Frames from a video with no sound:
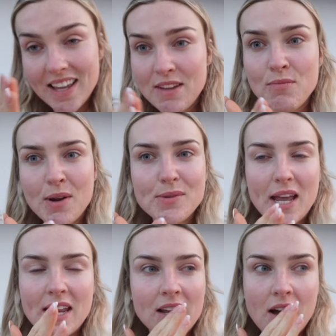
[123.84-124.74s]
even when I was
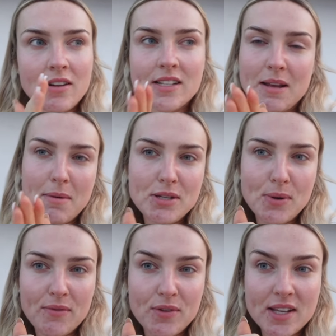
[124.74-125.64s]
gaining, honestly, about
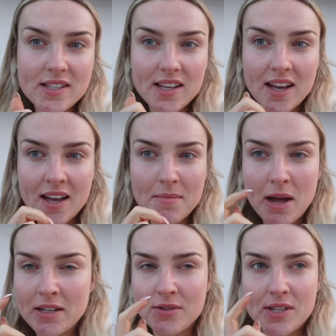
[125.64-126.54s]
12 weeks,
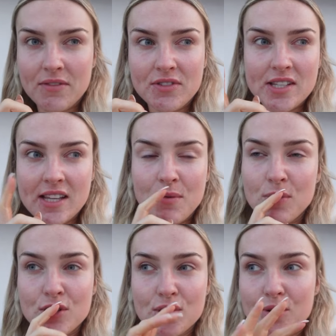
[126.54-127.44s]
Anto's having the same.
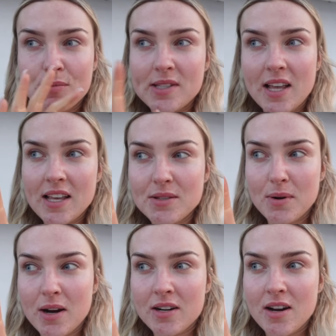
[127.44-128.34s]
We're just obsessed
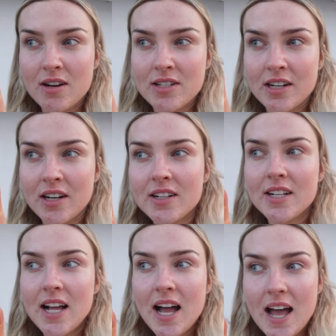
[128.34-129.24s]
with our dinner.
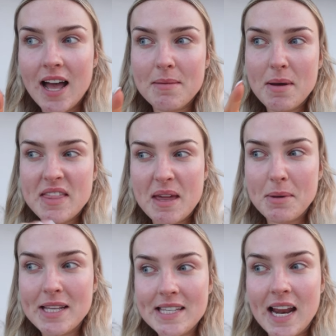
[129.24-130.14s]
And then
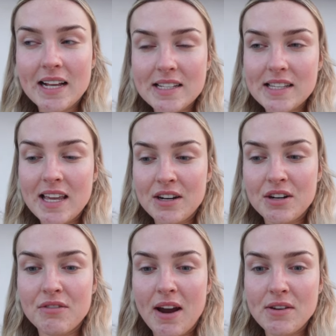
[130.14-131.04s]
my snacks in
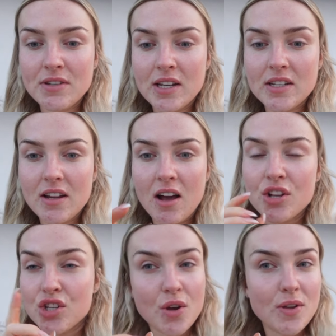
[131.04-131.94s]
and around it, I'll
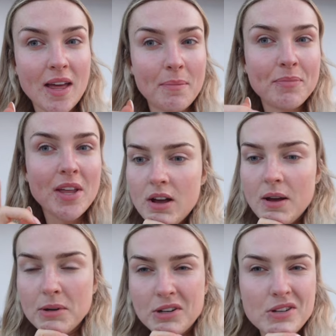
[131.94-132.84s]
show you them.
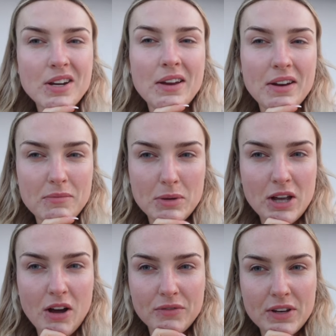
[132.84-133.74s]
I'm gonna go down and have my
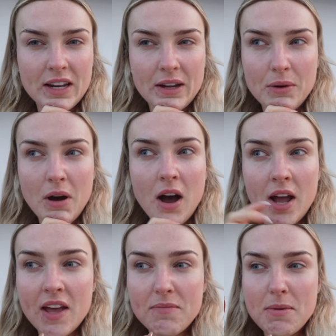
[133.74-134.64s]
coffee now. I
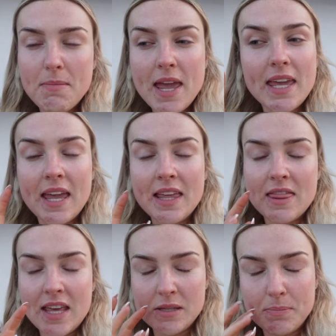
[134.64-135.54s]
have been making
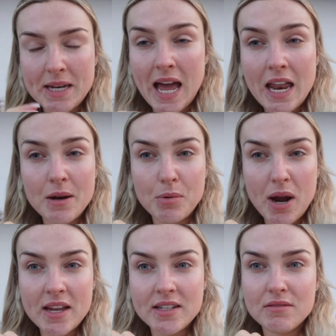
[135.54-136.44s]
this banana
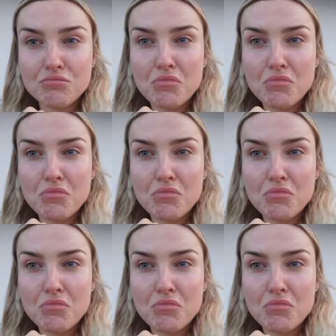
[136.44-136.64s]
bread